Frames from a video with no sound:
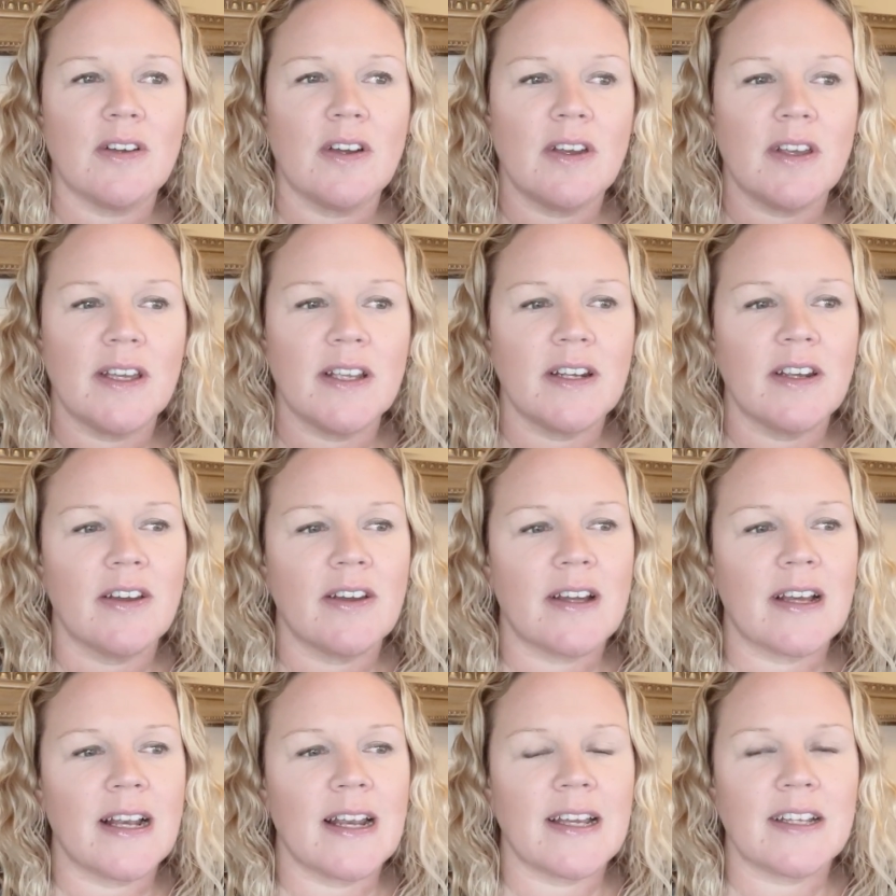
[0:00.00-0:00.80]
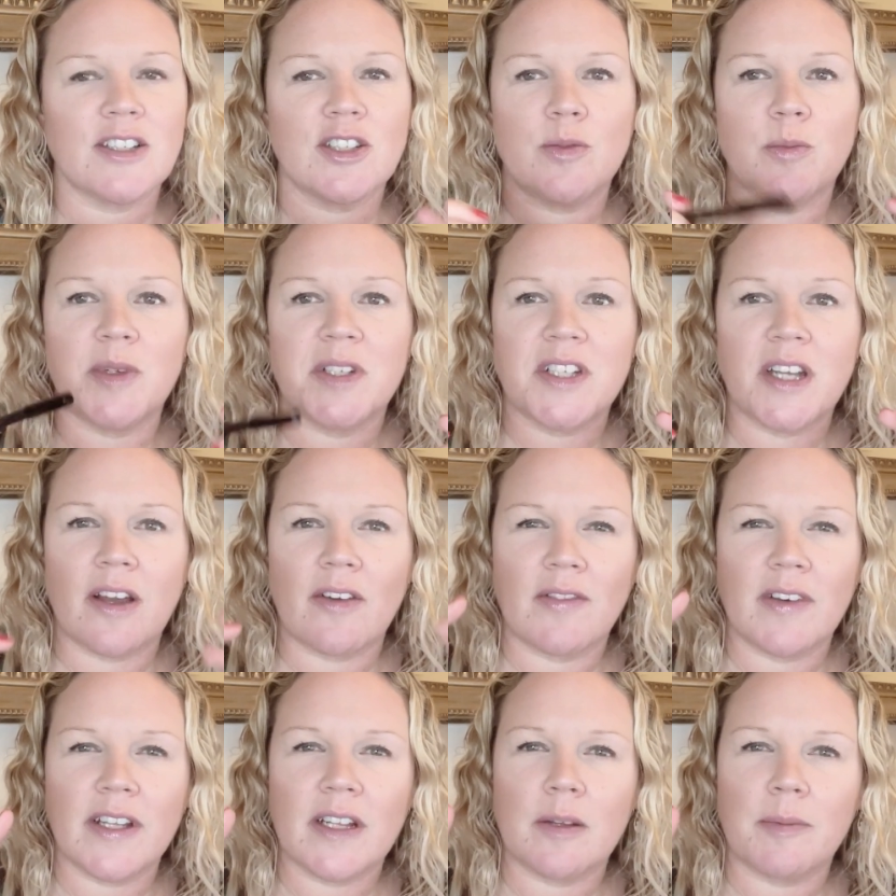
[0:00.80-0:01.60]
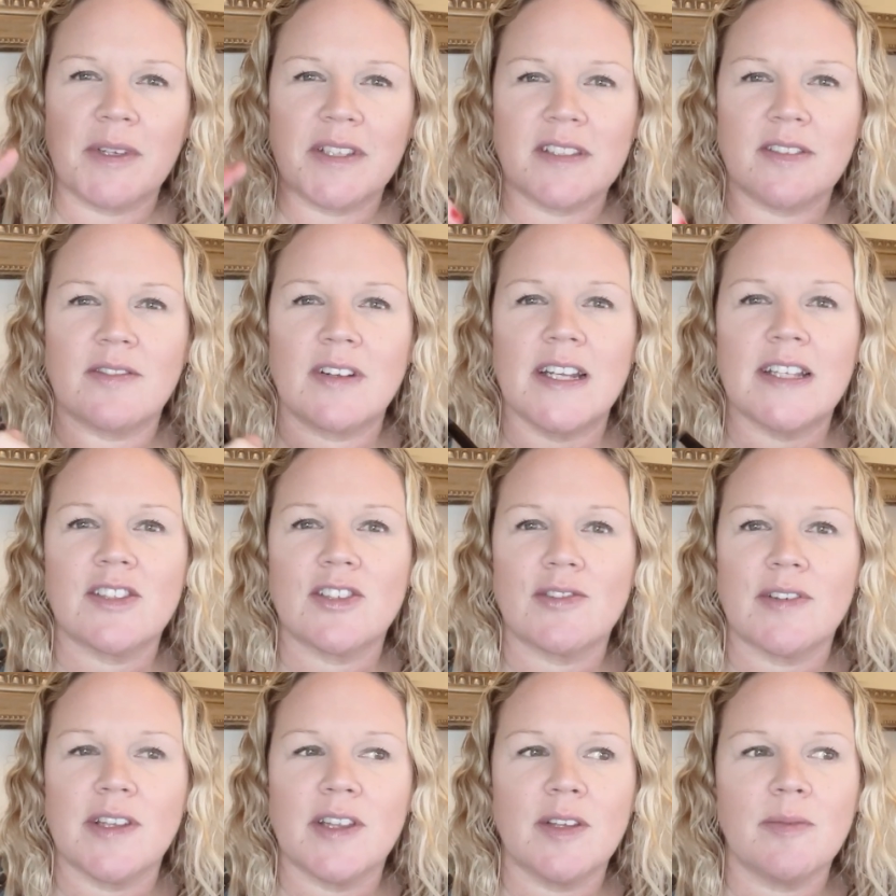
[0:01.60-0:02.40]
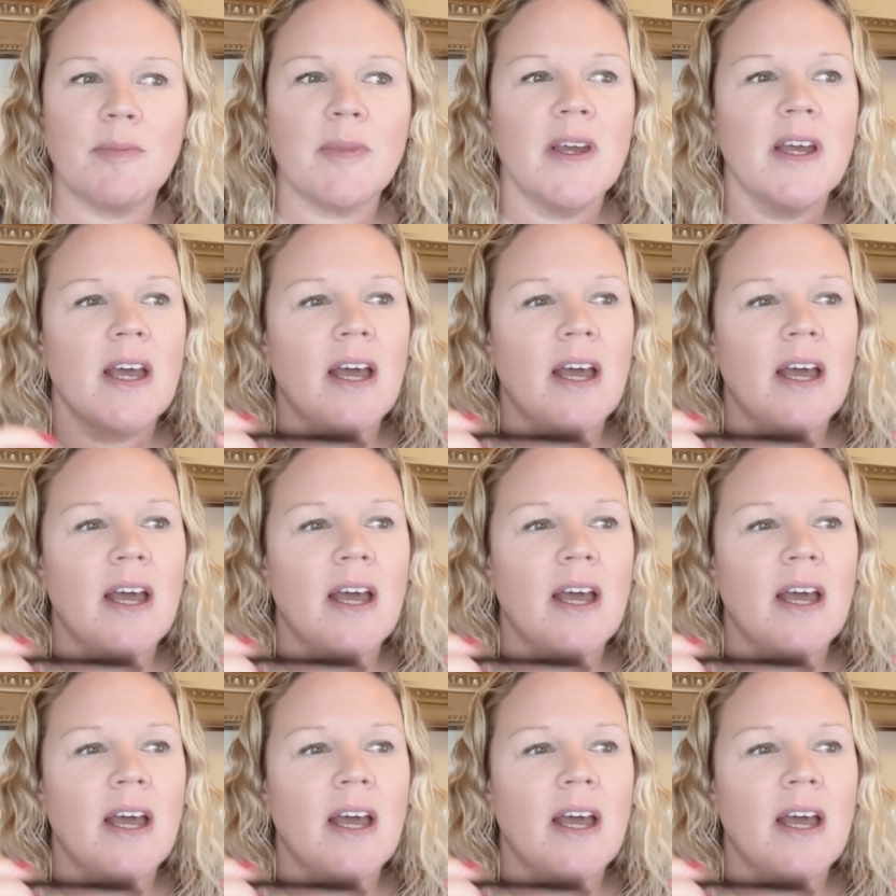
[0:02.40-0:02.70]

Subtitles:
in her collection which have little bits of glitter in them.